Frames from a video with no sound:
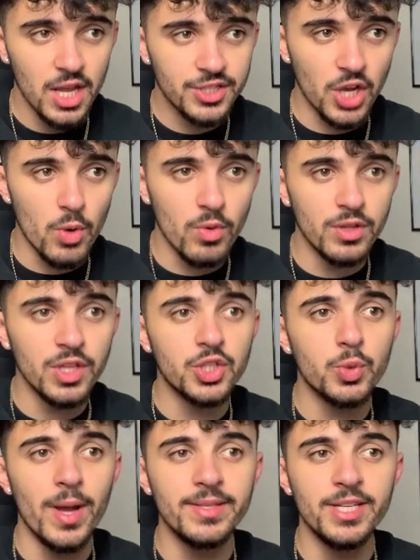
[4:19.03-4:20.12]
So
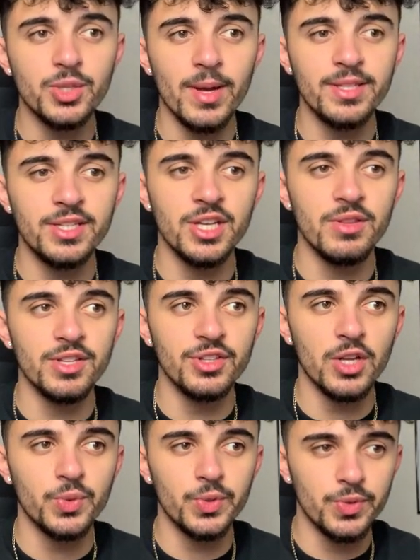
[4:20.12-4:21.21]
2022, the
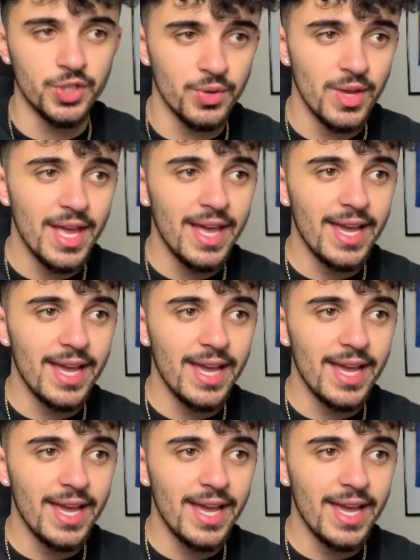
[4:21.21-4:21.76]
start of 2022,